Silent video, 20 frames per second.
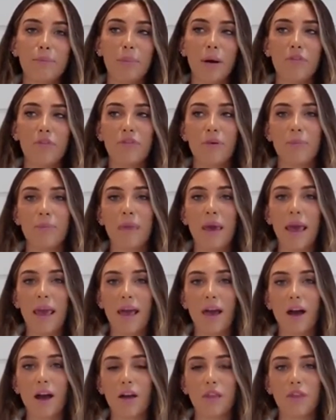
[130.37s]
But for
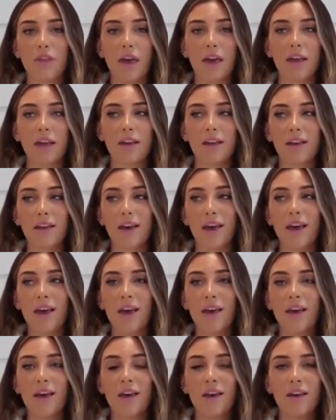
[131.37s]
me, I think,
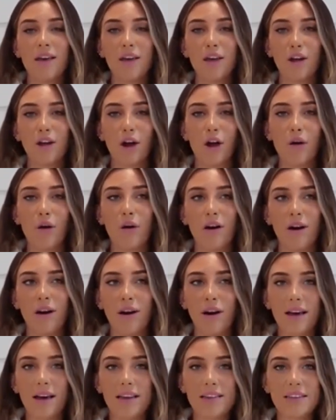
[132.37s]
you know,
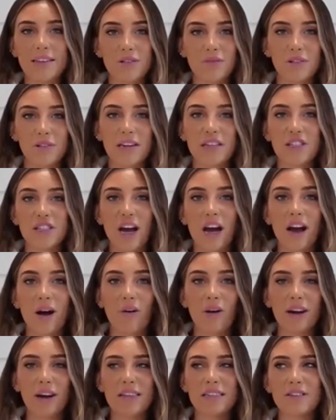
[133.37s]
I did reach
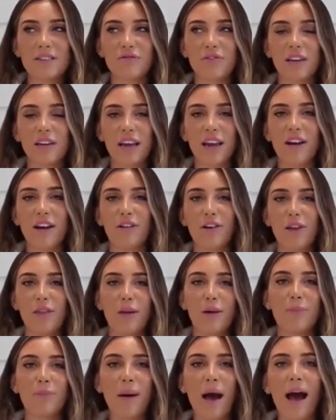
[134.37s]
out and I didn't really hear
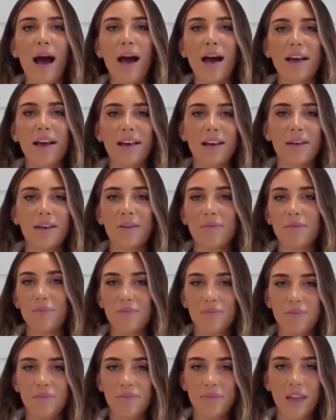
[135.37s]
anything back.
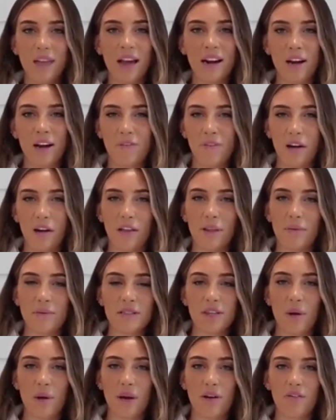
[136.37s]
And I felt like there was
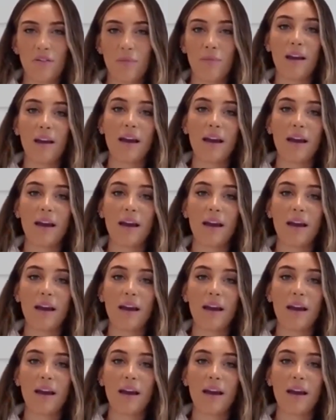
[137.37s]
no effort